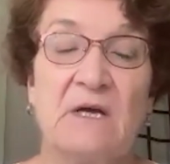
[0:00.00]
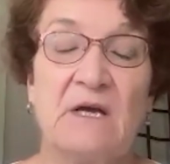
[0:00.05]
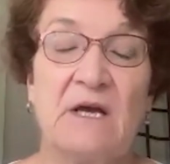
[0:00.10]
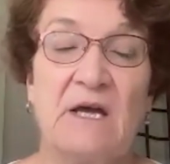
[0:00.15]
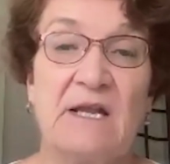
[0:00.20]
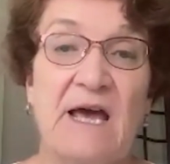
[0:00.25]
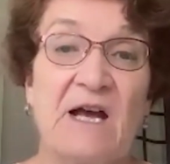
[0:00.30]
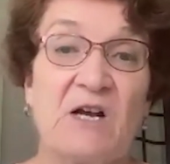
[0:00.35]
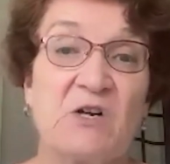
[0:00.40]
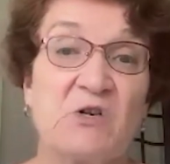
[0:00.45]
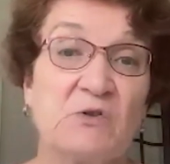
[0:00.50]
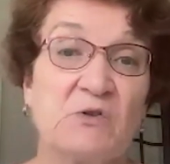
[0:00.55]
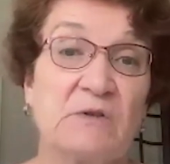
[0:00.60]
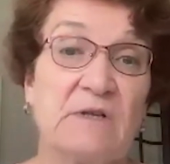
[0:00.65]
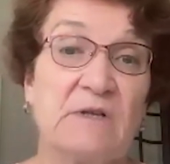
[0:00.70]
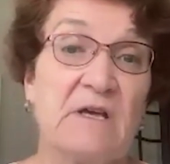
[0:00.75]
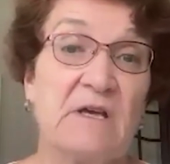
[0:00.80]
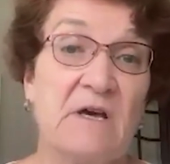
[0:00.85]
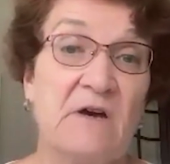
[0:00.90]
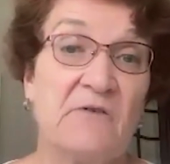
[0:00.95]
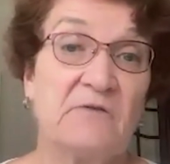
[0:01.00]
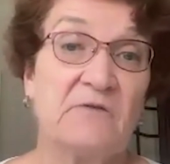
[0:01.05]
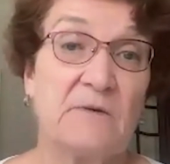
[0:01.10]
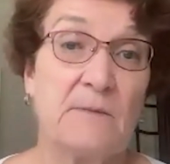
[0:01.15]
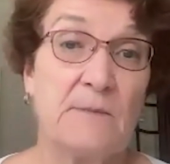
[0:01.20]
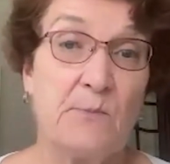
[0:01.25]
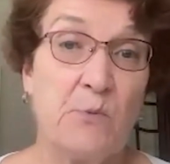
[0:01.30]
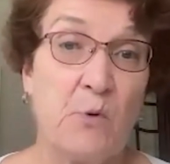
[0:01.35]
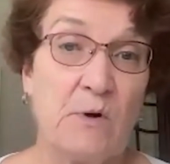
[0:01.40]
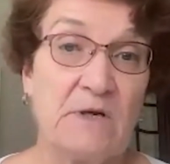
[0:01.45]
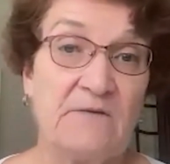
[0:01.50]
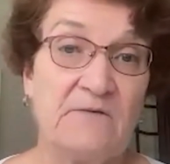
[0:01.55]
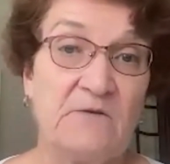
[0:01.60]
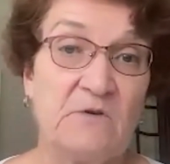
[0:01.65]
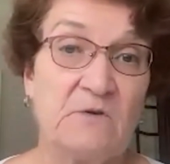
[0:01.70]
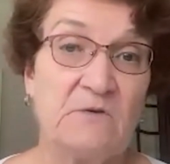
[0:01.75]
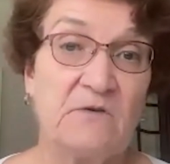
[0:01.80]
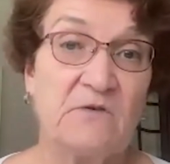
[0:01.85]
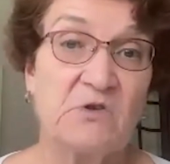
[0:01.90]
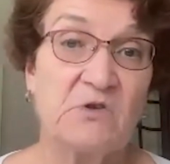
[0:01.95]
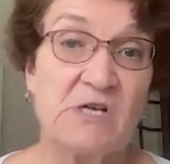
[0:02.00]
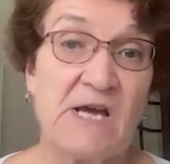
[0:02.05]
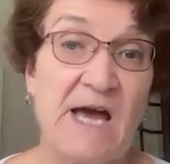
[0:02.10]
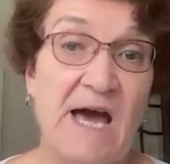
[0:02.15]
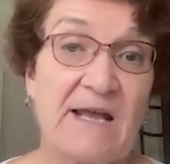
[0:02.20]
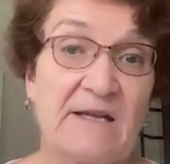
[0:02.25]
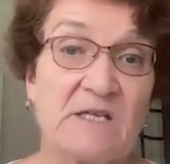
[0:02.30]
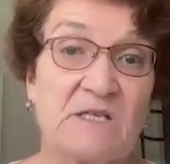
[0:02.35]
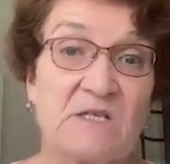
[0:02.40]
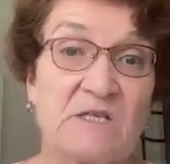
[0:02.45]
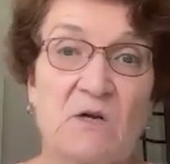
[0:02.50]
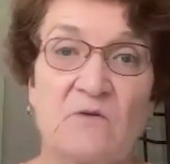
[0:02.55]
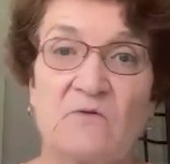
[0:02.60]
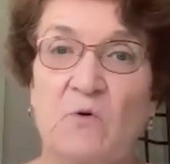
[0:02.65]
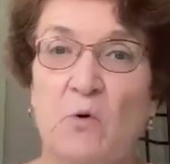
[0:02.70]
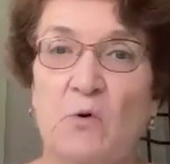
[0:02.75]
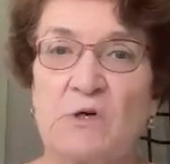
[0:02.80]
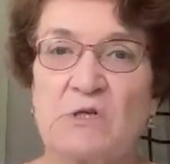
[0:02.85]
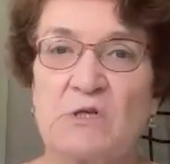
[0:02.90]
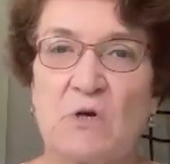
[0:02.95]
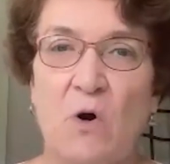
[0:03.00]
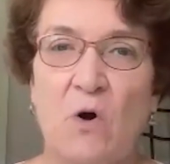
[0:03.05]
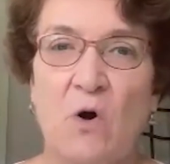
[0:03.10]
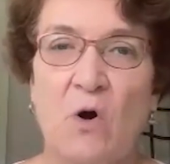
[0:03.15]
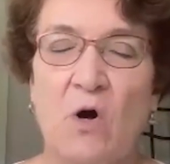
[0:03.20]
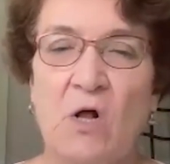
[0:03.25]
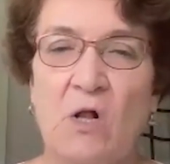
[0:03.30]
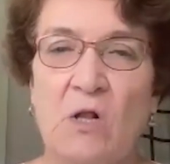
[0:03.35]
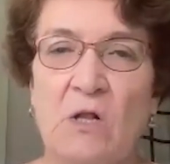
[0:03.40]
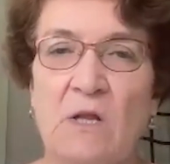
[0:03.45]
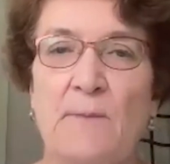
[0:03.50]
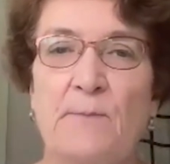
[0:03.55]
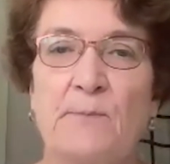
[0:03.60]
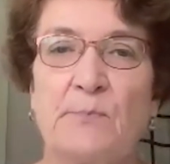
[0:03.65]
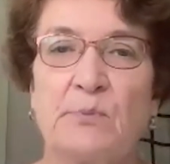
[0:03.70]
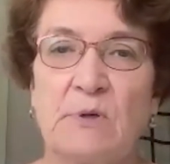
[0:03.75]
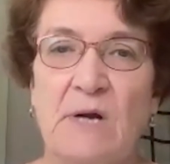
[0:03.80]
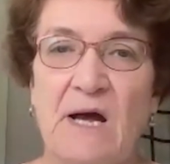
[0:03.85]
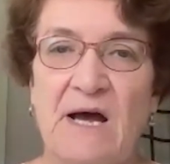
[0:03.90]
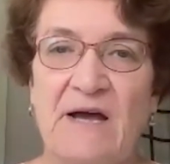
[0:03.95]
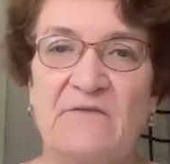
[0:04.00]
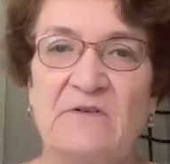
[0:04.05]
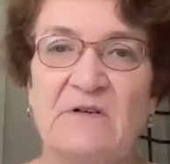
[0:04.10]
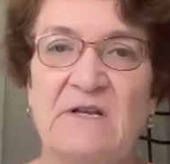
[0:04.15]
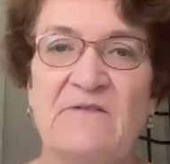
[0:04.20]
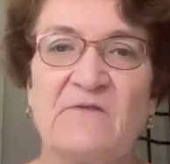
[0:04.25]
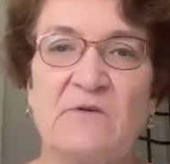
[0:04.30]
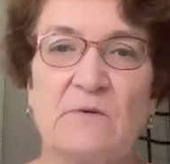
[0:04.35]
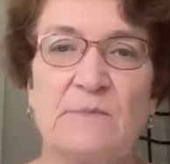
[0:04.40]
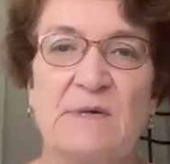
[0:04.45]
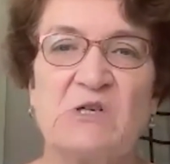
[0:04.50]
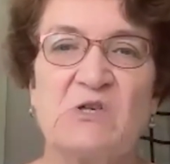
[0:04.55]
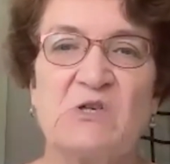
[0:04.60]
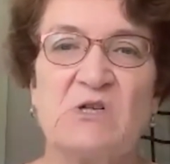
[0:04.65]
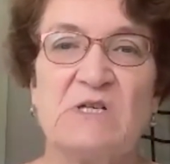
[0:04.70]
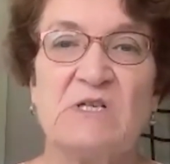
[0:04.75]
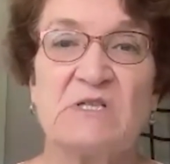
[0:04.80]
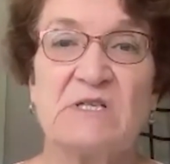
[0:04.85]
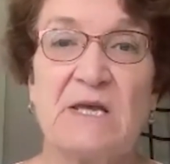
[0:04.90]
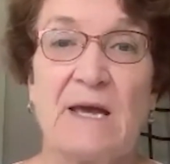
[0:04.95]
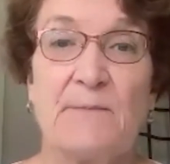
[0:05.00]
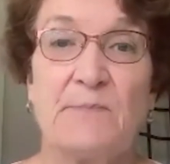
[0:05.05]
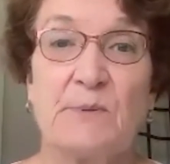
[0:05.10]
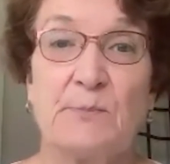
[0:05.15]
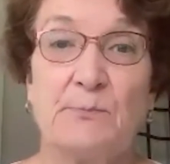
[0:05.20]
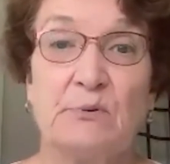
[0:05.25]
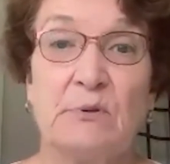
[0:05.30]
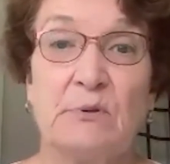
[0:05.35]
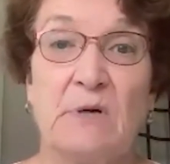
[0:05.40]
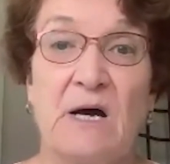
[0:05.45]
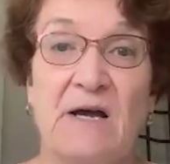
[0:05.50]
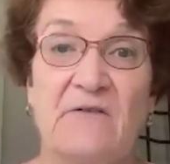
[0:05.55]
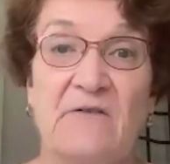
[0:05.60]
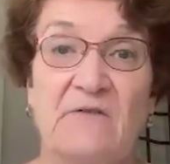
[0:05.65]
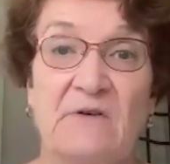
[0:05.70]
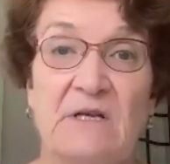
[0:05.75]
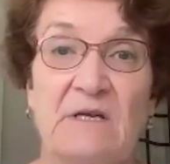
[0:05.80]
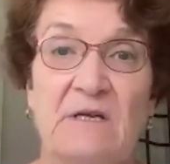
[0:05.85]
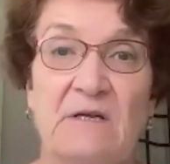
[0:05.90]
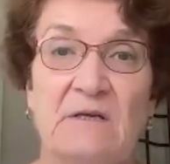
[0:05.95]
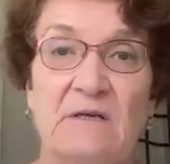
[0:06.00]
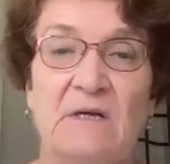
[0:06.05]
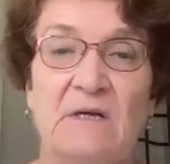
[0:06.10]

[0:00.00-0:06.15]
And actually, from the point of view of Chattis, of course, all private information is kept private.